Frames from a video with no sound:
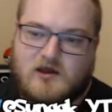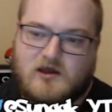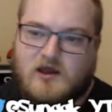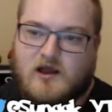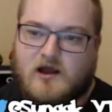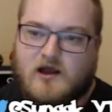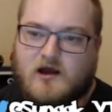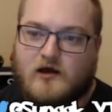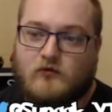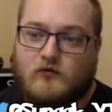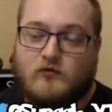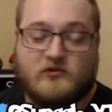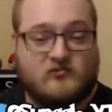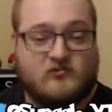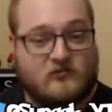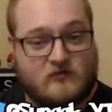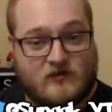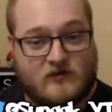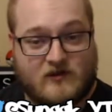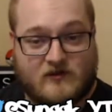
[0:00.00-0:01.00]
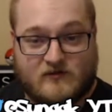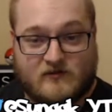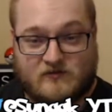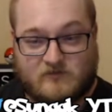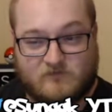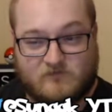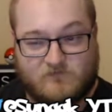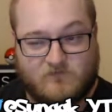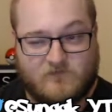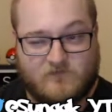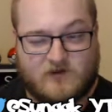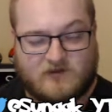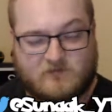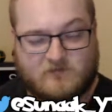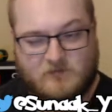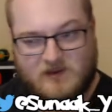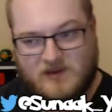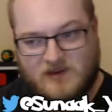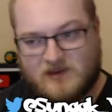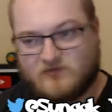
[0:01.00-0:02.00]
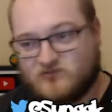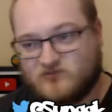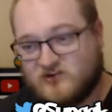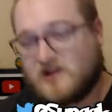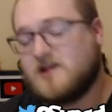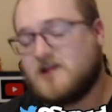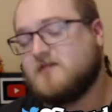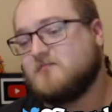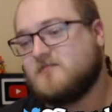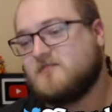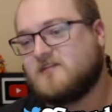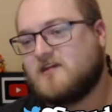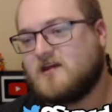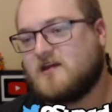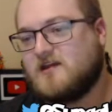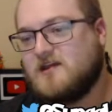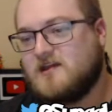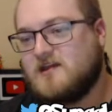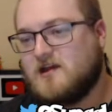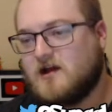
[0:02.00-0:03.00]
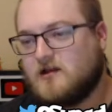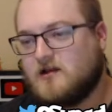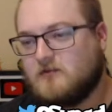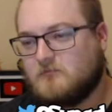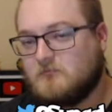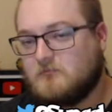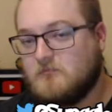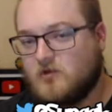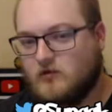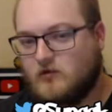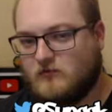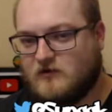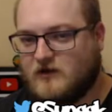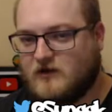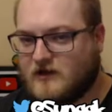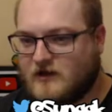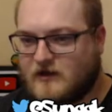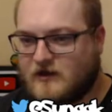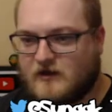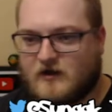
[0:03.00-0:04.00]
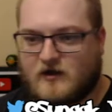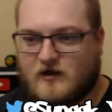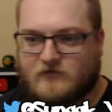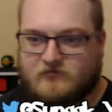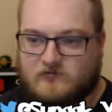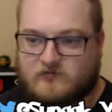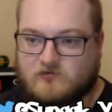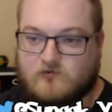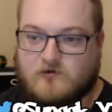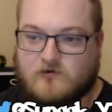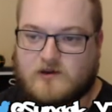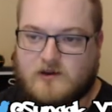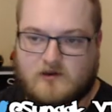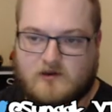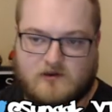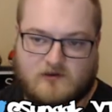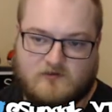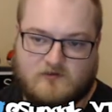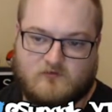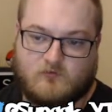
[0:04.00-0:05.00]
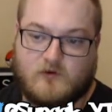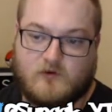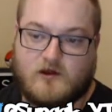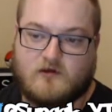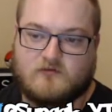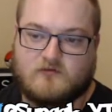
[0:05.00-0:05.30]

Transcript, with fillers: Uh, which, and uh, speaking of James, he got Moonlight off screen as well.